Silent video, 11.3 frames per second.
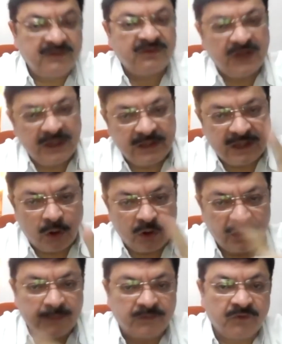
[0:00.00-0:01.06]
still there are
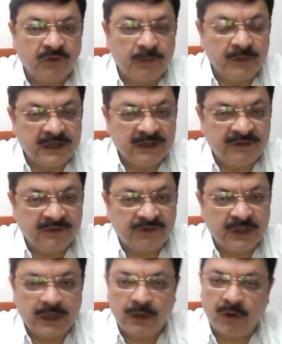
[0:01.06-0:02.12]
all types of criminal
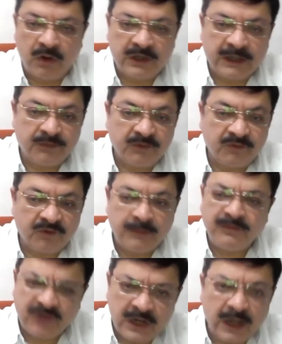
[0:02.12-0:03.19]
existing and all types of crime
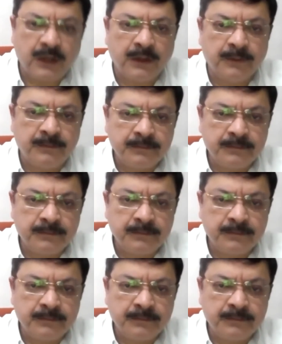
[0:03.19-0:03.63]
still occur.